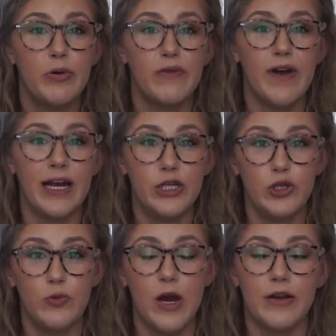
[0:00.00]
provide
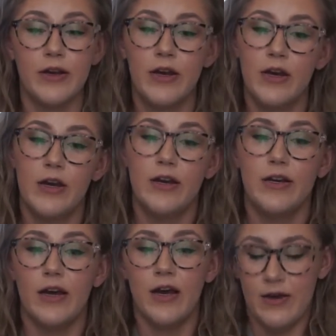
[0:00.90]
you one
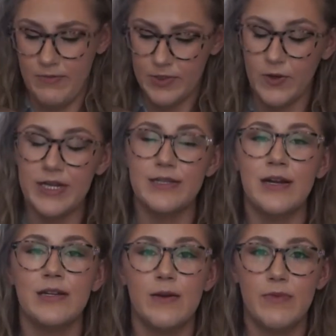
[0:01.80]
um, so it's
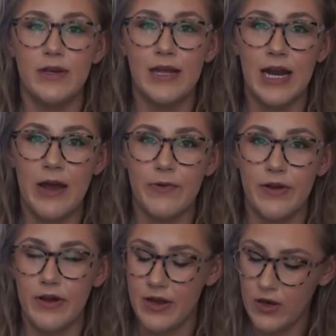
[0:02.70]
not something that I
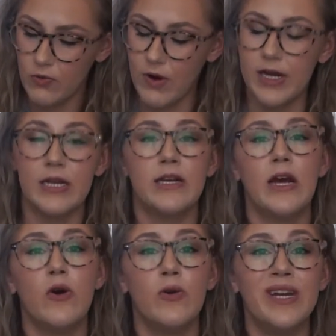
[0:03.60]
would run and
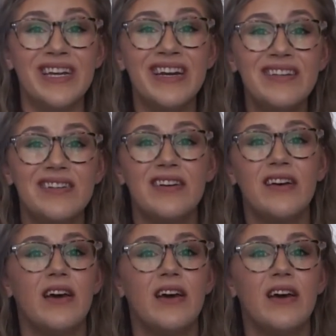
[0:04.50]
go get